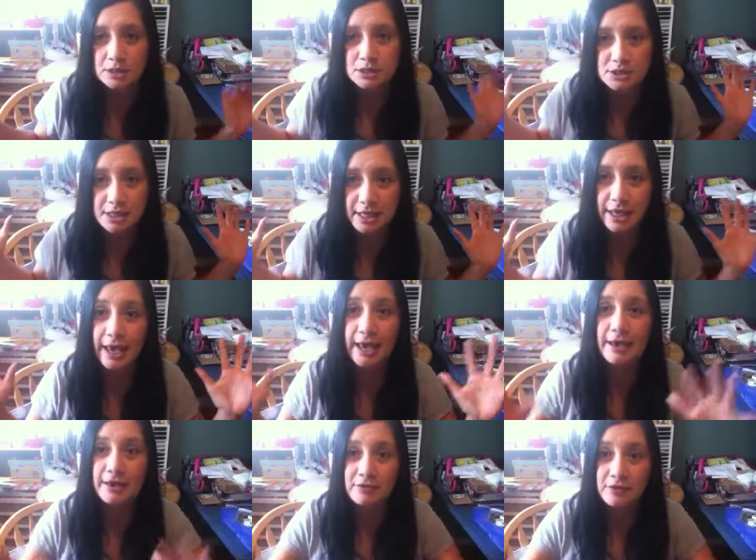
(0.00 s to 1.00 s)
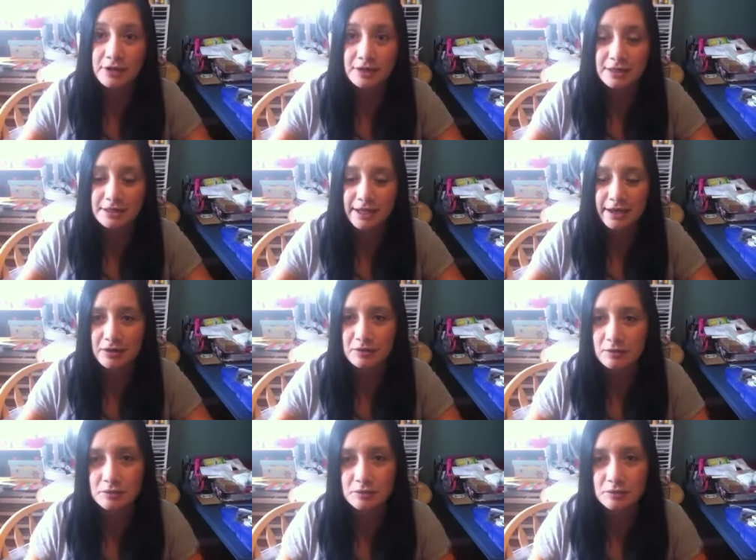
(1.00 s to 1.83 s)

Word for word: to take everything down,